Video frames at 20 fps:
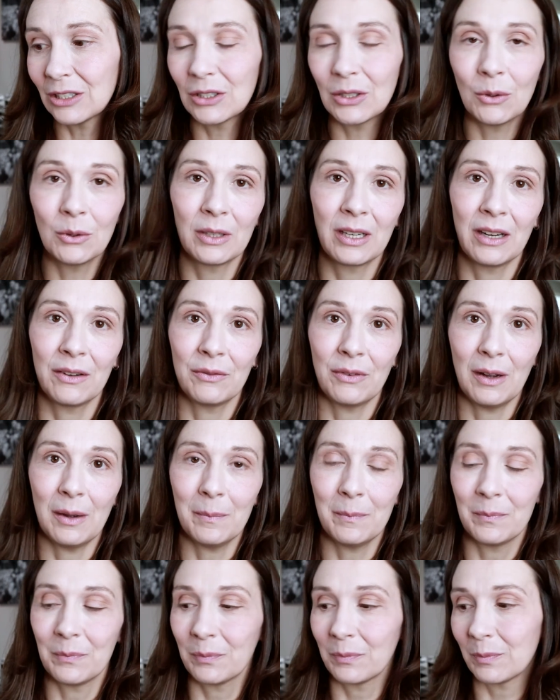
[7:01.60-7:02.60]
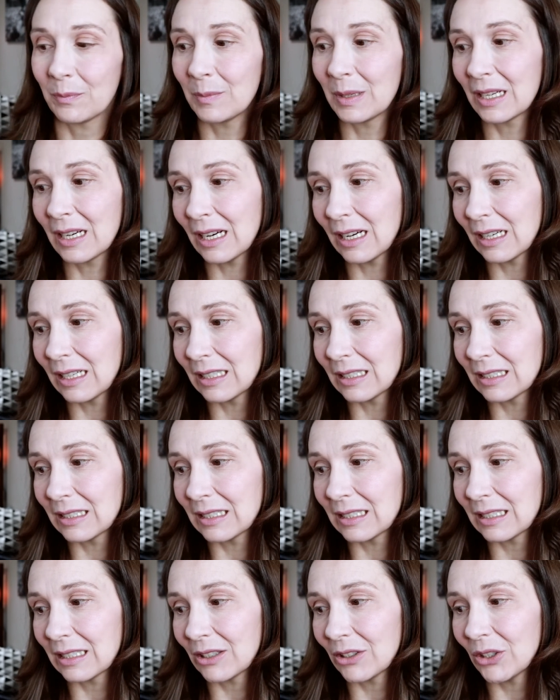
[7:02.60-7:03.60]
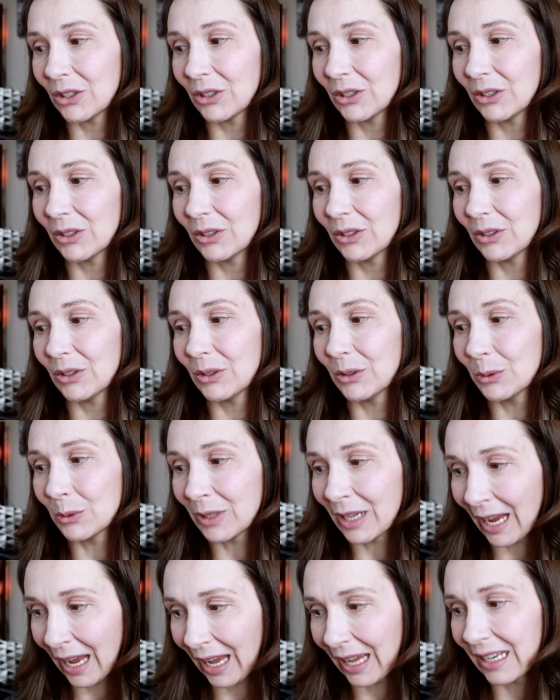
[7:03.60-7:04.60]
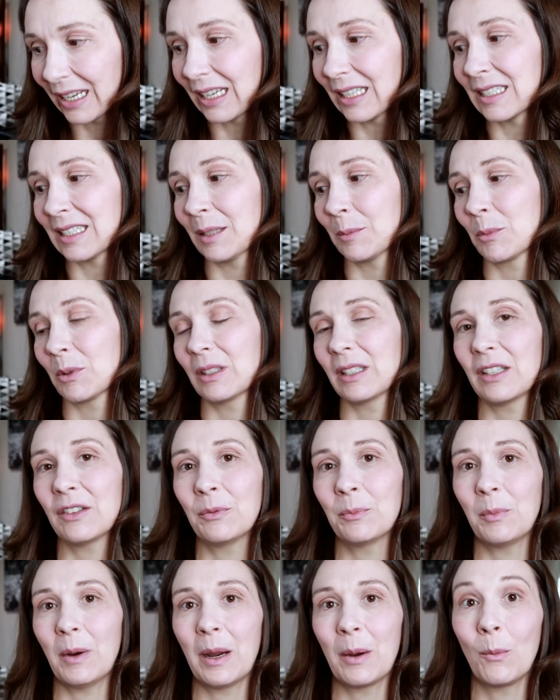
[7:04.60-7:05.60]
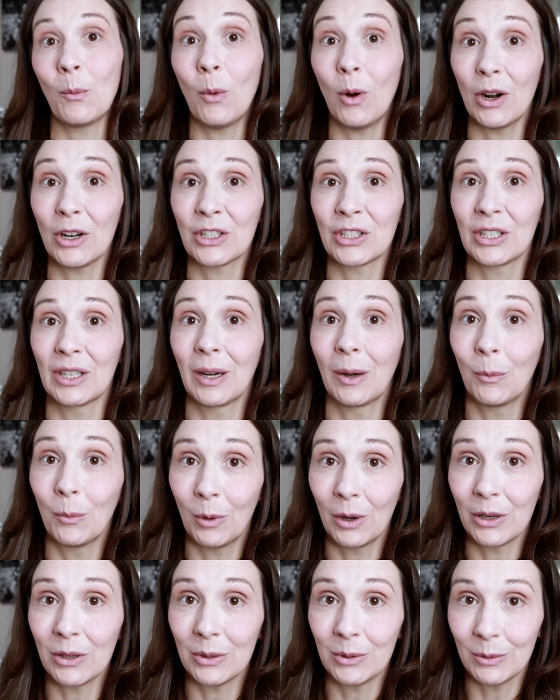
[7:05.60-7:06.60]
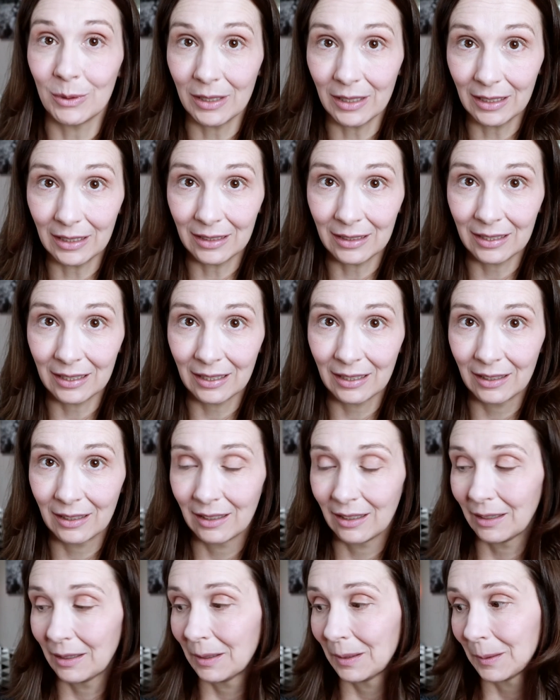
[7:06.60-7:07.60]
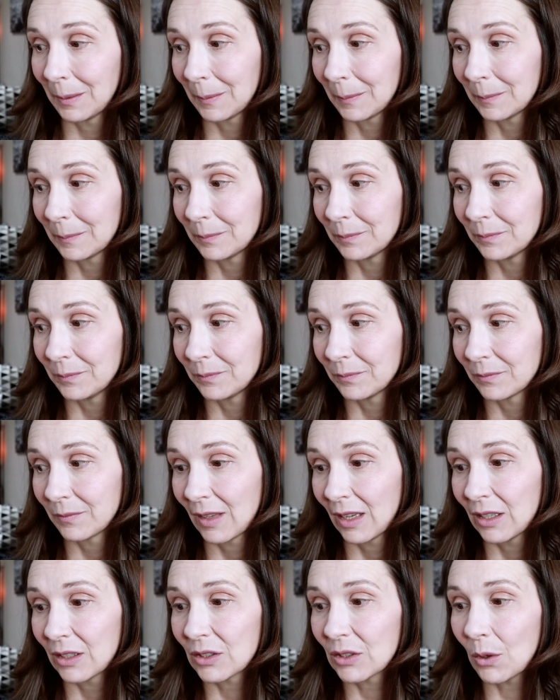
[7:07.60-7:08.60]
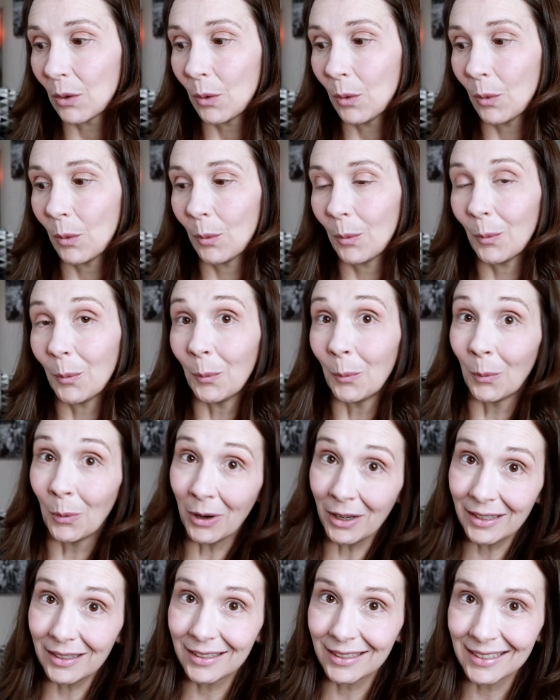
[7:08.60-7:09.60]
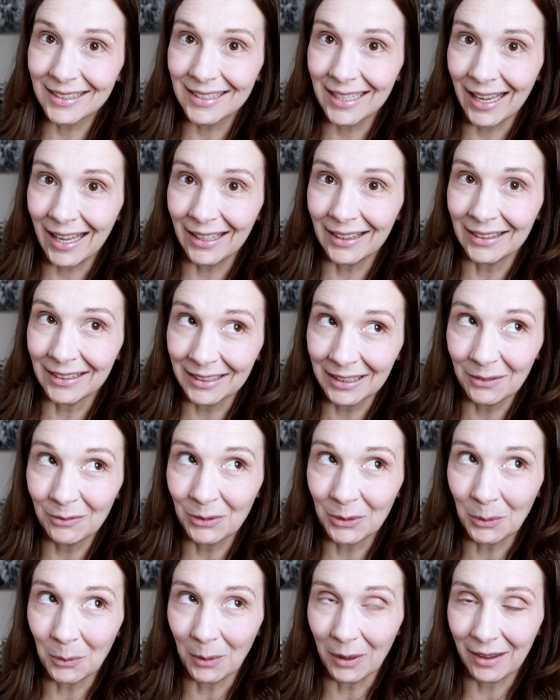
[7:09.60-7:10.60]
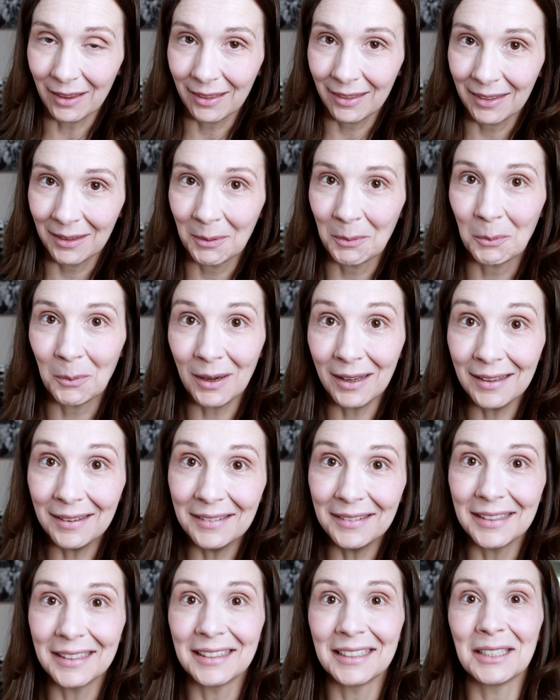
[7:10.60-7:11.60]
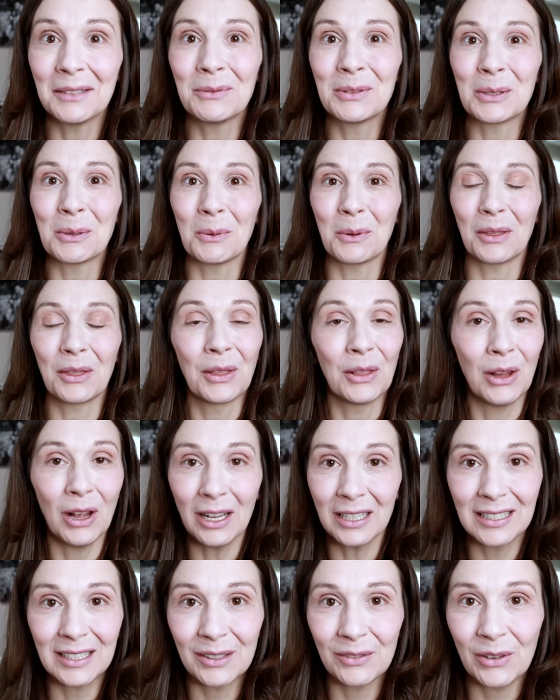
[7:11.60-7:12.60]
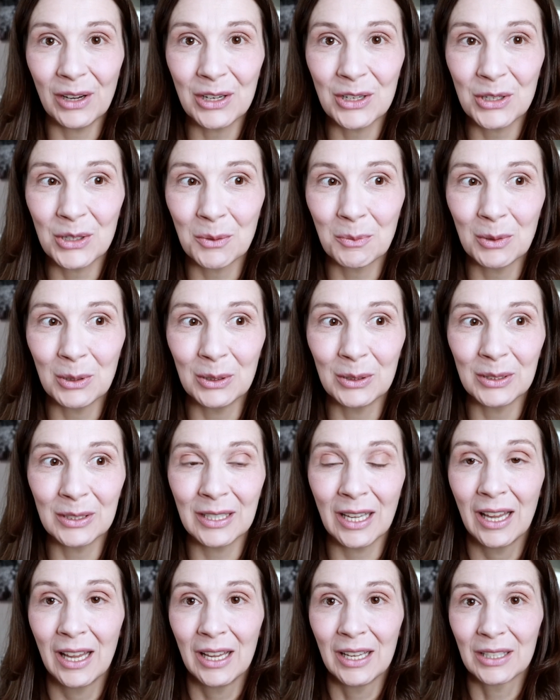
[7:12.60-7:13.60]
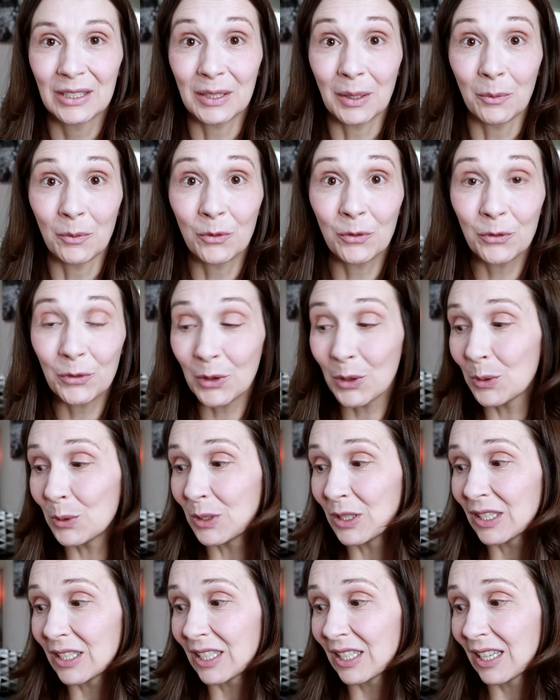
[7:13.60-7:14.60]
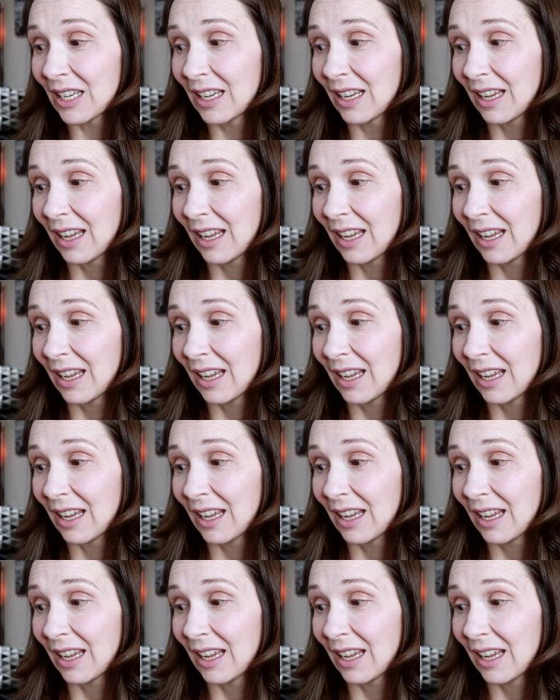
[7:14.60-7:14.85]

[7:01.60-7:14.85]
don't give up, because you can get some relief by watching what you eat. So what does that leave you with? Well, it leaves you with lots of vegetables, some fruit,